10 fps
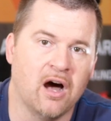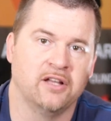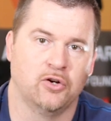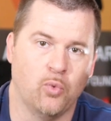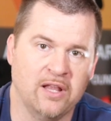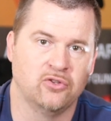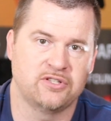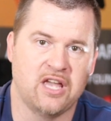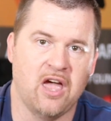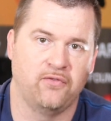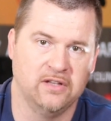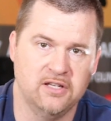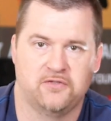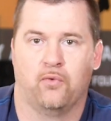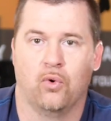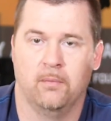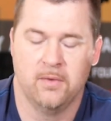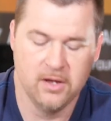other vendors have in this form.